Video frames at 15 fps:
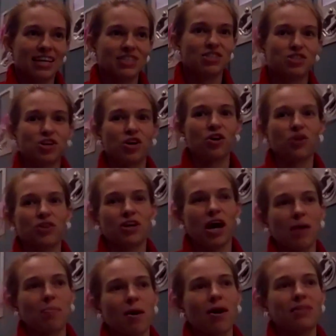And so the
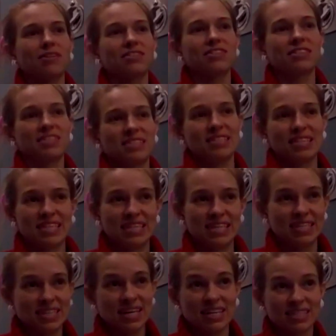hypothesis is that it
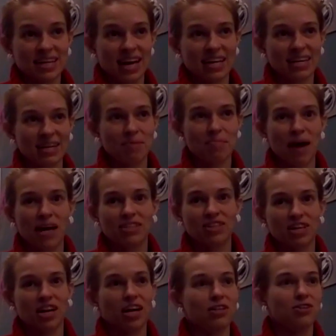has had an impact
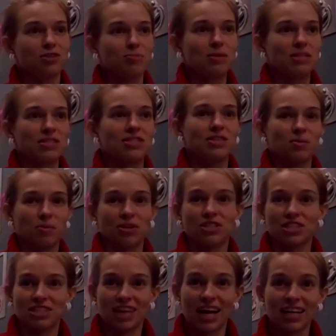on other species that weren't
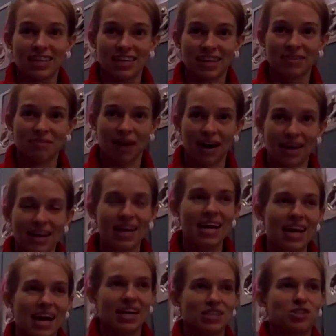intended, right?
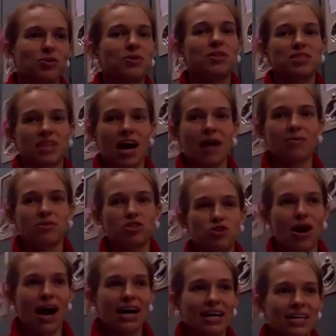And so this guy was
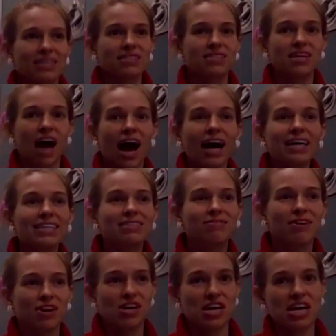tracking size
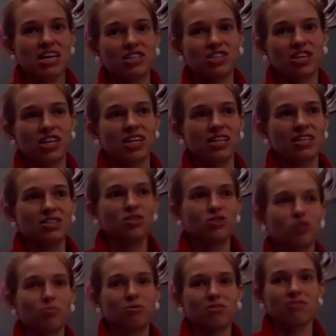variation in these
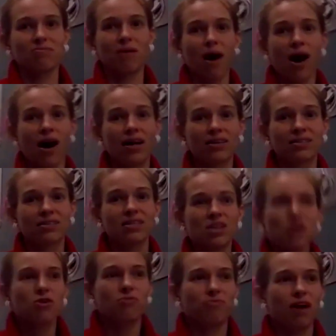groups of moths
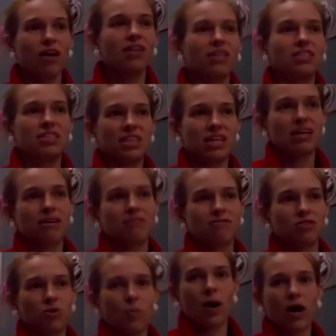relative
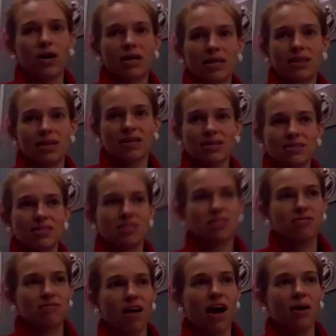to where he thinks
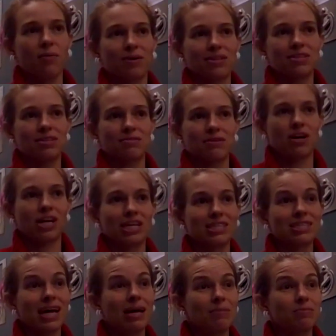this fly was at
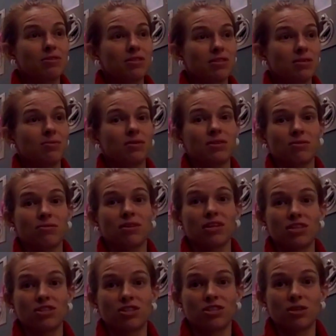various times to see what the
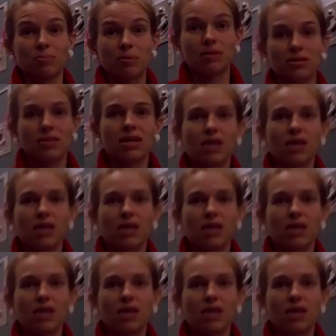relationship is.